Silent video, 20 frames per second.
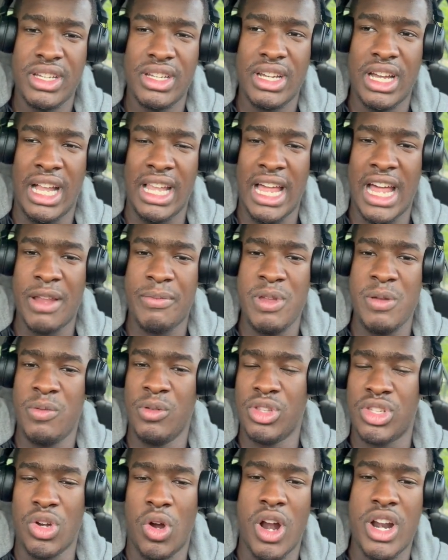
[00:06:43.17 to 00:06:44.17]
A lot of
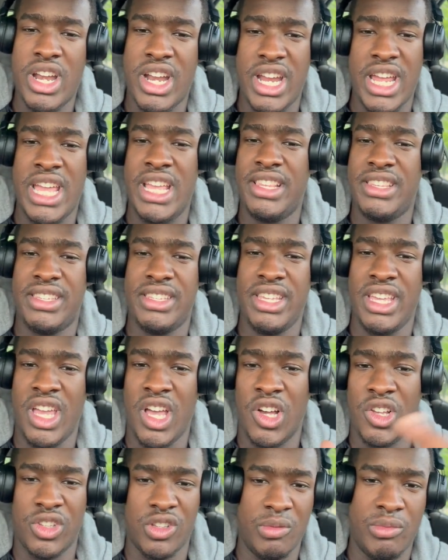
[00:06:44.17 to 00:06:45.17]
people torn their
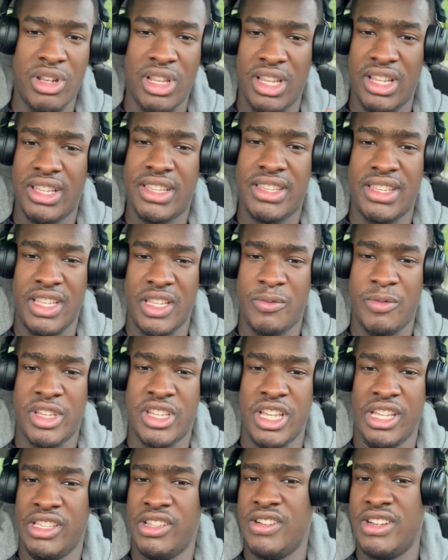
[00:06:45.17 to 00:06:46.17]
ACLs or meniscus
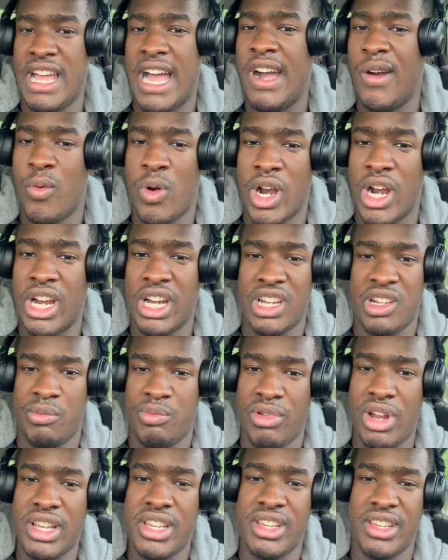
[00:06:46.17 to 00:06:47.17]
because they're not wearing
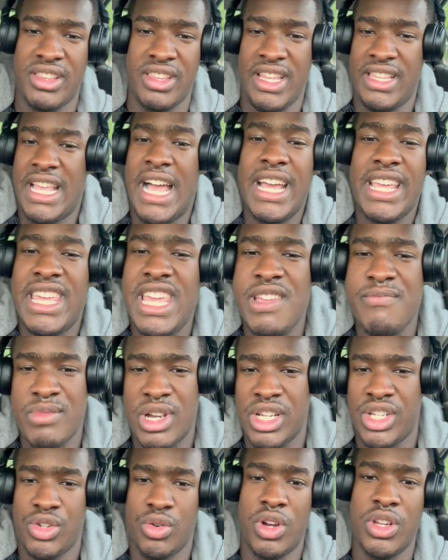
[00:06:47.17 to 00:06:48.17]
compression sleeves. I keep
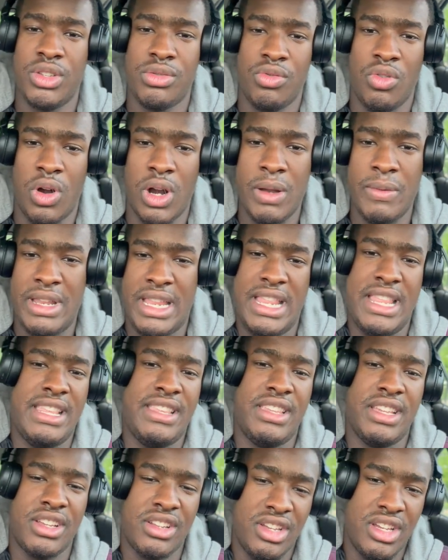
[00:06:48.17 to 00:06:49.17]
my joints warm, and
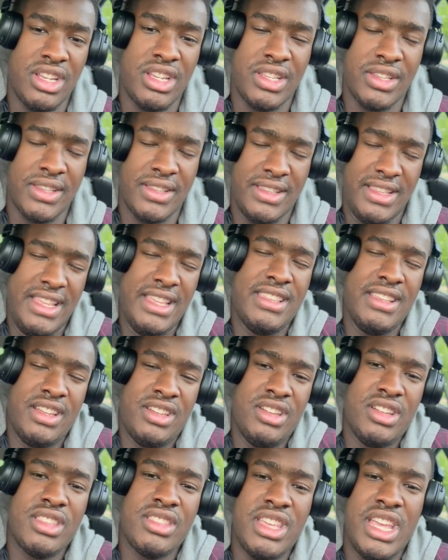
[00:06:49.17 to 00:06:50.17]
it's a good
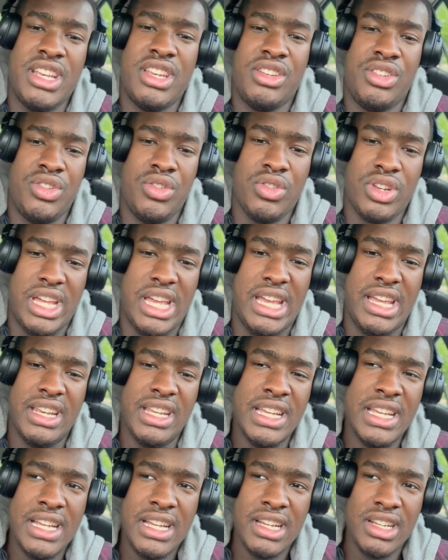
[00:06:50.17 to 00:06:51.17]
thing to do that
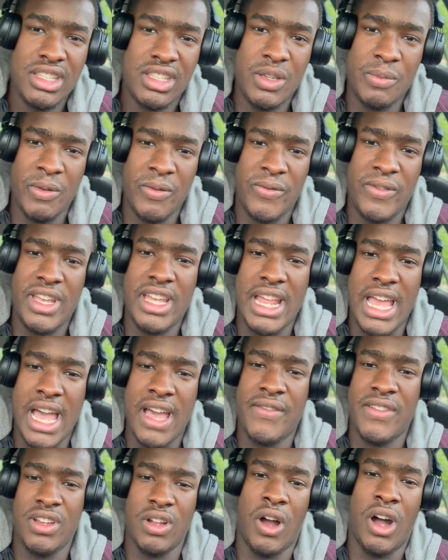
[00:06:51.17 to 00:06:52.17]
to prevent
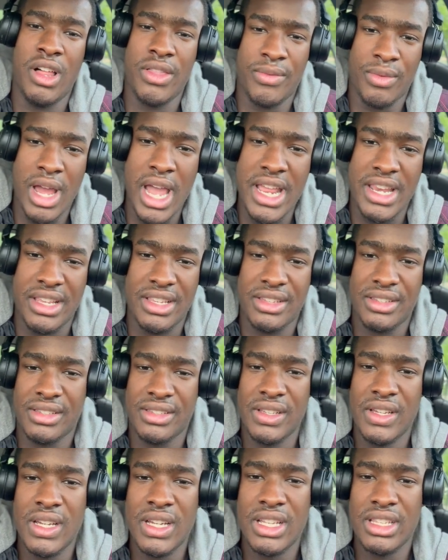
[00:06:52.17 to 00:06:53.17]
having arthritis.
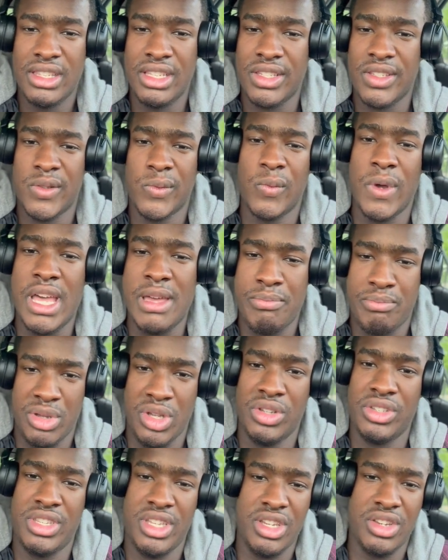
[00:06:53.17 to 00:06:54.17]
The sweat
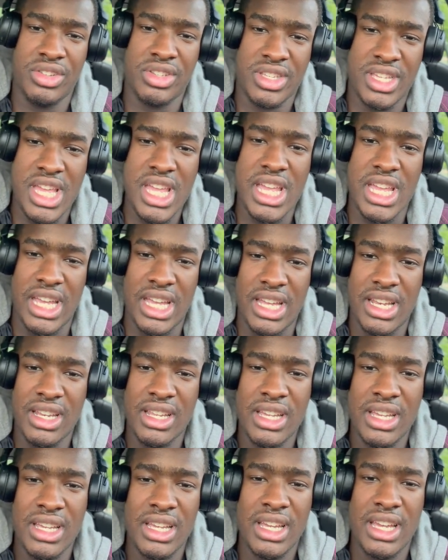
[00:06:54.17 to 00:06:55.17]
builds in your skin,
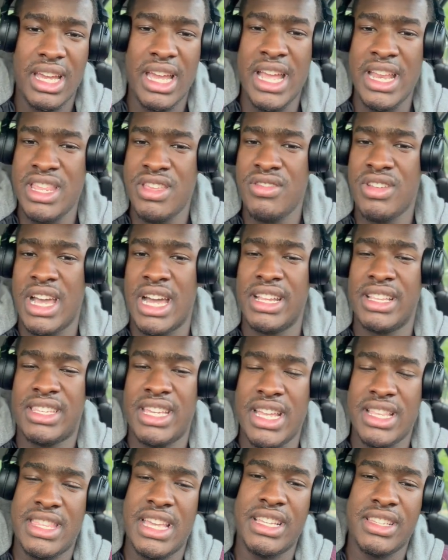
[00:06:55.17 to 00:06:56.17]
and you got to
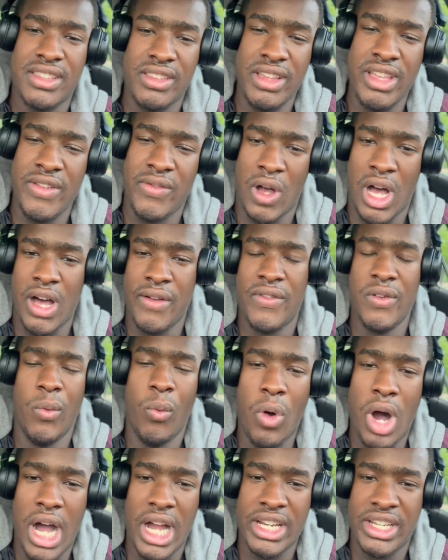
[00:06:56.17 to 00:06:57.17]
take that sleeve off and
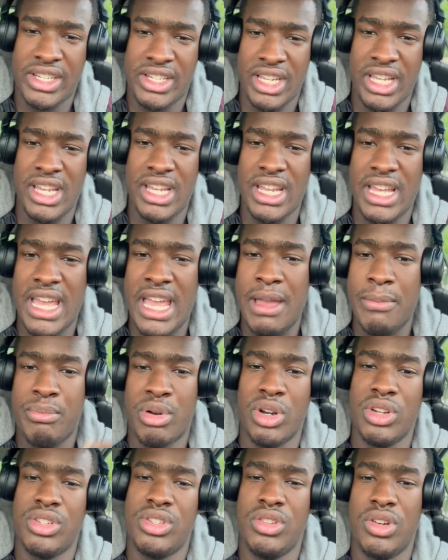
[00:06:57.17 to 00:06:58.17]
wash it and
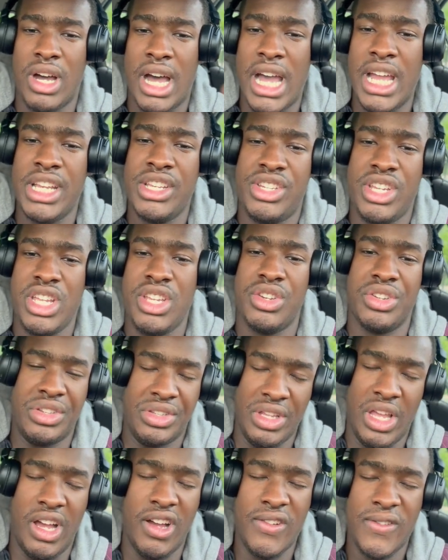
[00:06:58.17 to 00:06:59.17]
personal hygiene
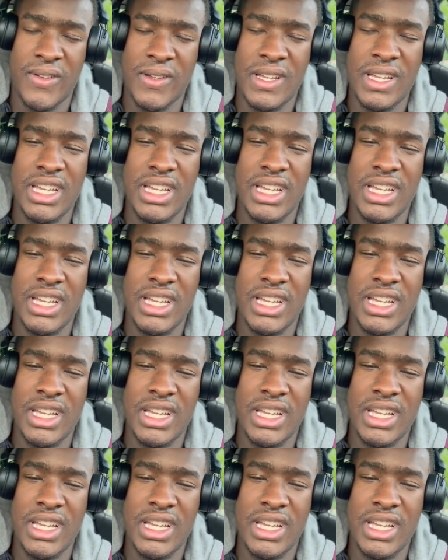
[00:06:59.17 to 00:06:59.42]
yourself.